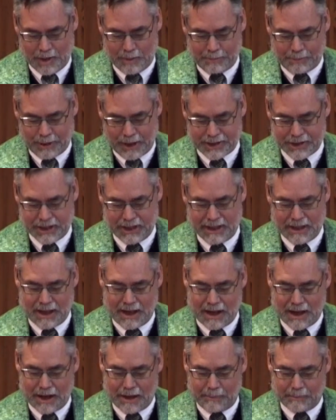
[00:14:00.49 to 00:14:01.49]
brushing
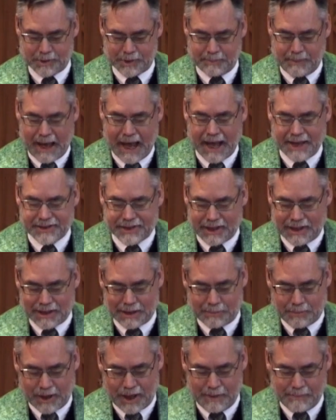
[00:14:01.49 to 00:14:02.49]
arms, passing the
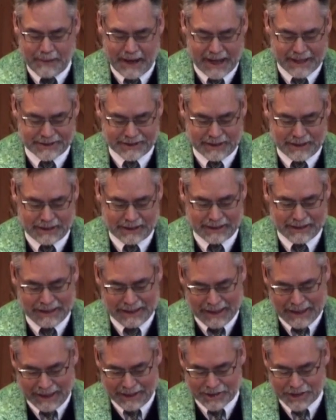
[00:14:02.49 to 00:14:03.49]
bread basket, and